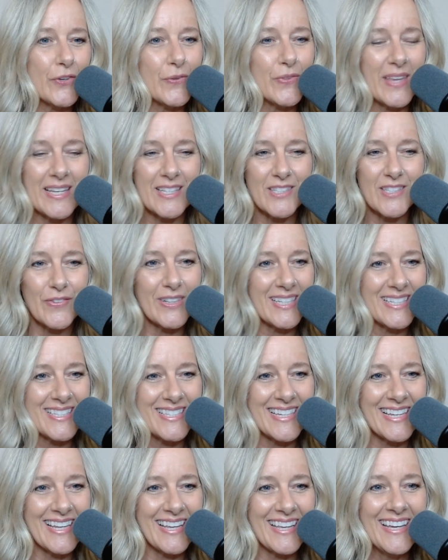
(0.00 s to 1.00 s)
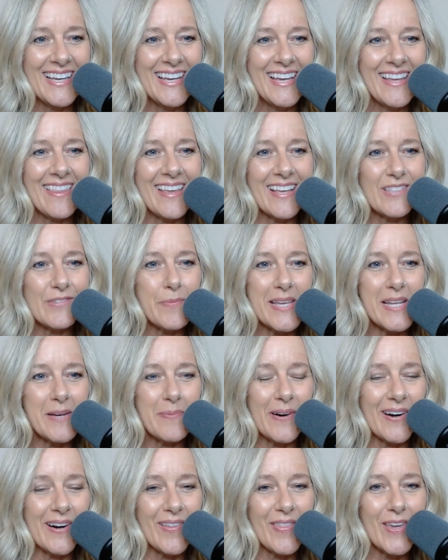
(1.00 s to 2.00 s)
Thanks for listening. Thanks for being a
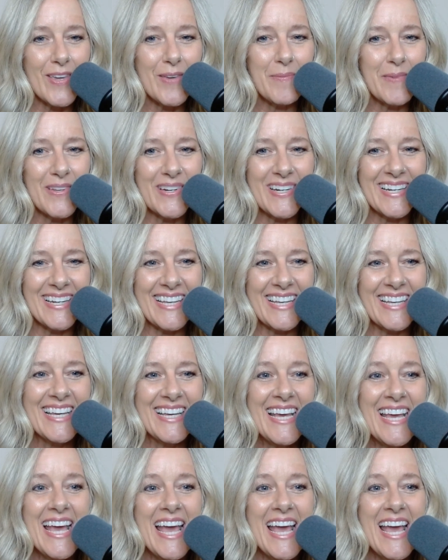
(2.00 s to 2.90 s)
part of the community.